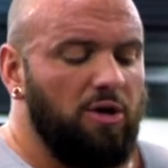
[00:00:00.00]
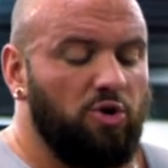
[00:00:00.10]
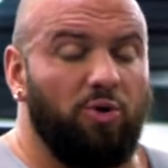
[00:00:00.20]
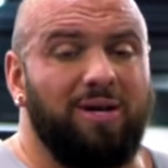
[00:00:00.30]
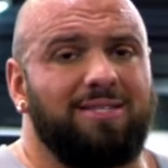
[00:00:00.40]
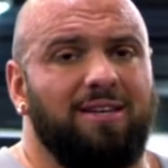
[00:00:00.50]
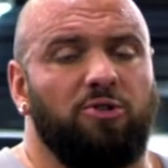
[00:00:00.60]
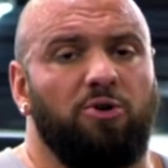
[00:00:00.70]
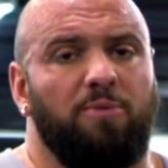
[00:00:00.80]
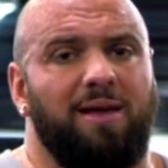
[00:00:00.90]
Creatine,
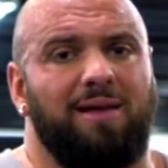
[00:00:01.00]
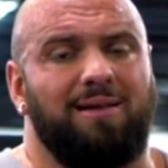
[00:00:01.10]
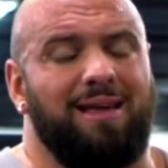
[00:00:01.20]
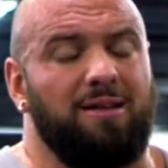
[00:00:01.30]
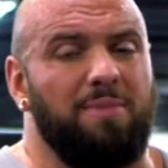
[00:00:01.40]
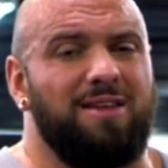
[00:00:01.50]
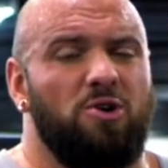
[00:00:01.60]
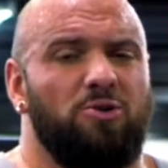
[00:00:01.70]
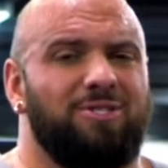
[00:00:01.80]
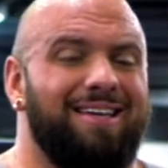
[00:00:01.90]
glutamine, and
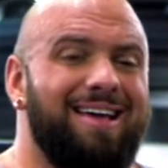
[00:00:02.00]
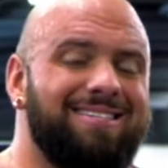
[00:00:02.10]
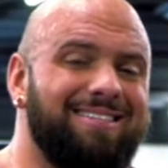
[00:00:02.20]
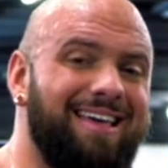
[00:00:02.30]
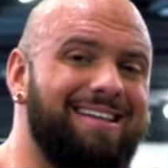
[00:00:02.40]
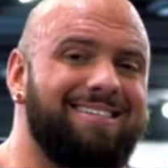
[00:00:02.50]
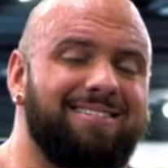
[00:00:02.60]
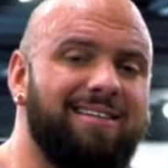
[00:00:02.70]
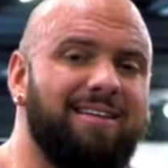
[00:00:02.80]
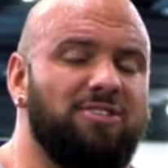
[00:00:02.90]
aminos. Yes, ladies
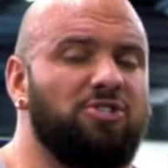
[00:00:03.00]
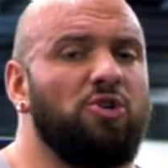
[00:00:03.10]
can take this